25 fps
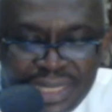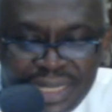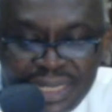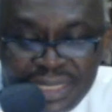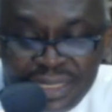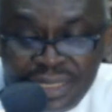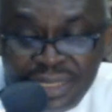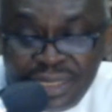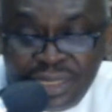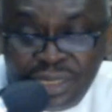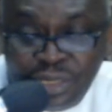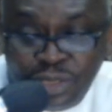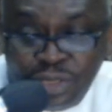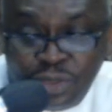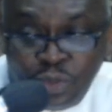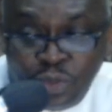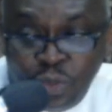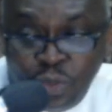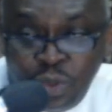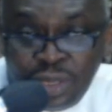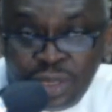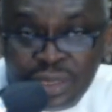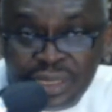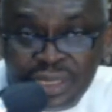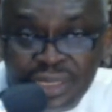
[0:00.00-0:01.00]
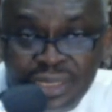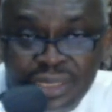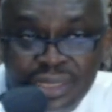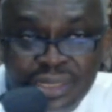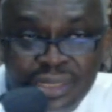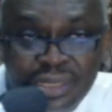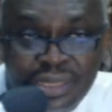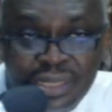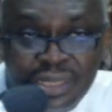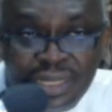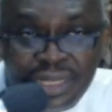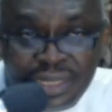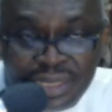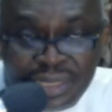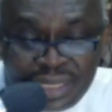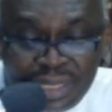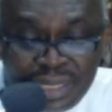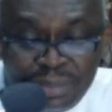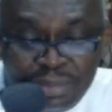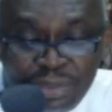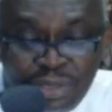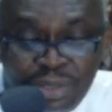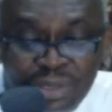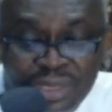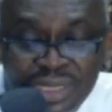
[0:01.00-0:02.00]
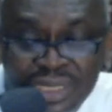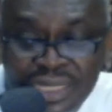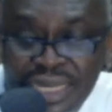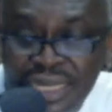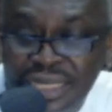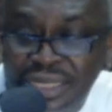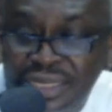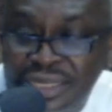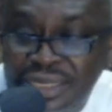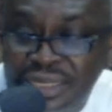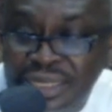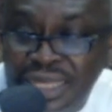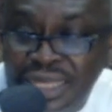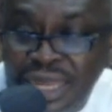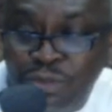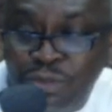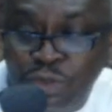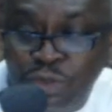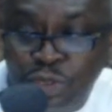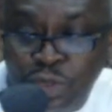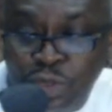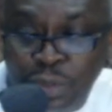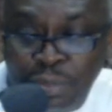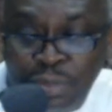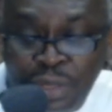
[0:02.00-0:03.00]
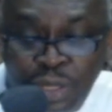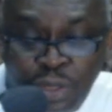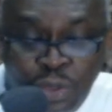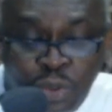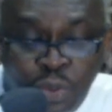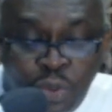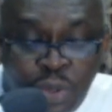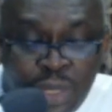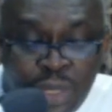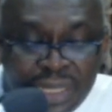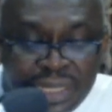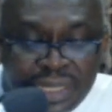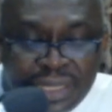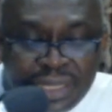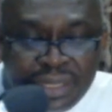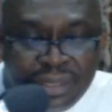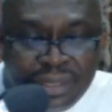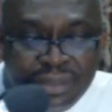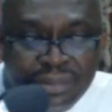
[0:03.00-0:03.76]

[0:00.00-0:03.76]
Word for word: And this is what the scripture says that we should be quick